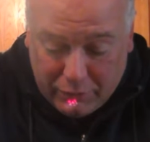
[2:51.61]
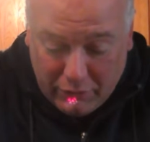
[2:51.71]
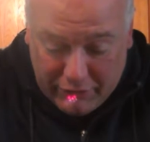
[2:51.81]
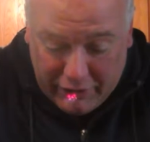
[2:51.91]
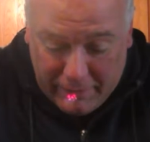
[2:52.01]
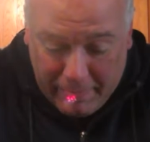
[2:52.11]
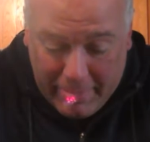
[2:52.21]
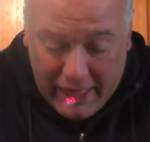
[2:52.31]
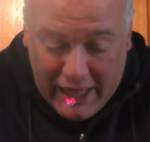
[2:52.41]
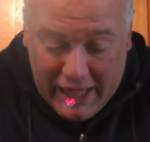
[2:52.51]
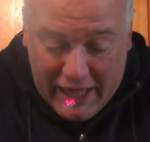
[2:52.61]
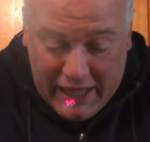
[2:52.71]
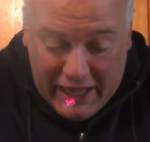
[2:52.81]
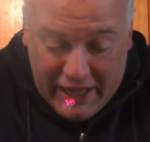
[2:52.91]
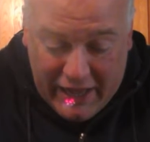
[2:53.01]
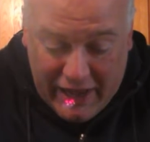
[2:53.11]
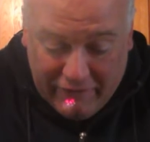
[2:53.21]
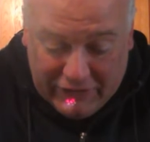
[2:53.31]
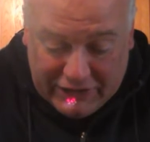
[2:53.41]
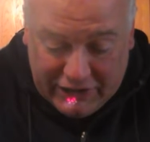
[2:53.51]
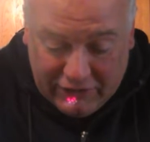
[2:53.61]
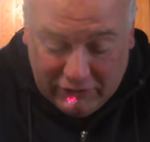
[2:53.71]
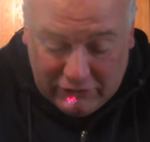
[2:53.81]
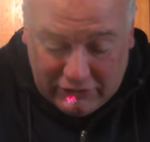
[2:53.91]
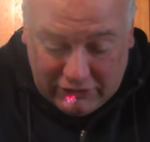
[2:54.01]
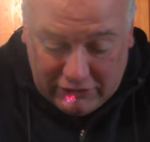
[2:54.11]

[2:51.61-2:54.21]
permit. Every signal